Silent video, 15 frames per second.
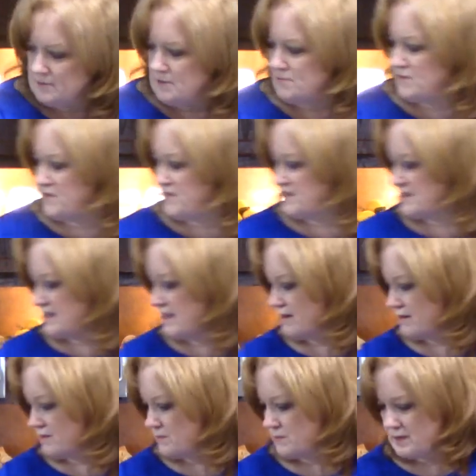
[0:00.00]
Let me move this out
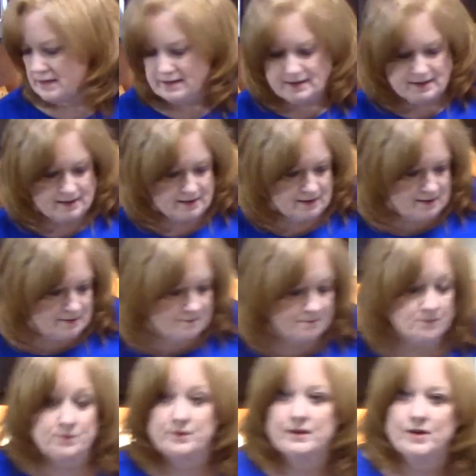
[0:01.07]
of the way.
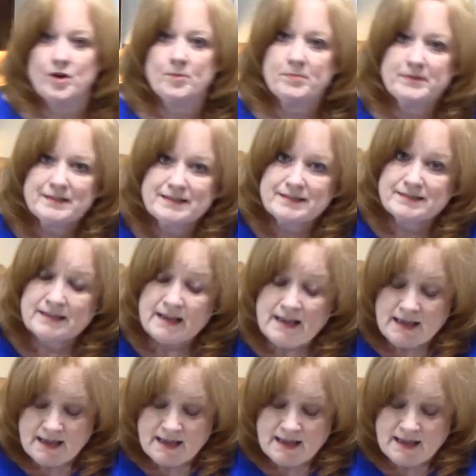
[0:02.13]
Open this.